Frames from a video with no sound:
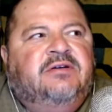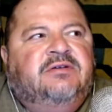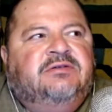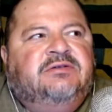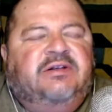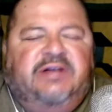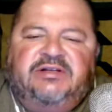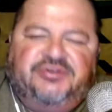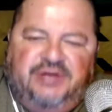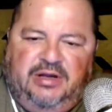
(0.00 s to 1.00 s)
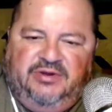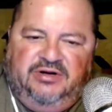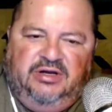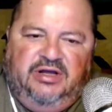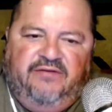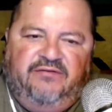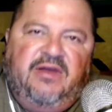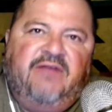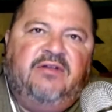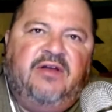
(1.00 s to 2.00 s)
lot of trauma in our lives. We have
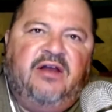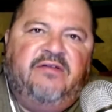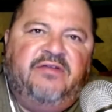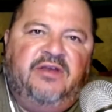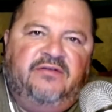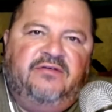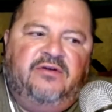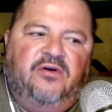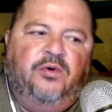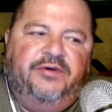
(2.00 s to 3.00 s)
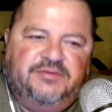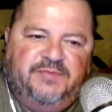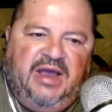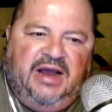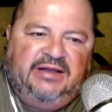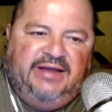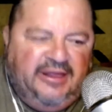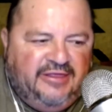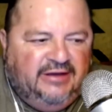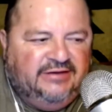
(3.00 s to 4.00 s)
a lot of things that hold us back, a lot of
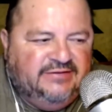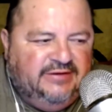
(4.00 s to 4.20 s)
things that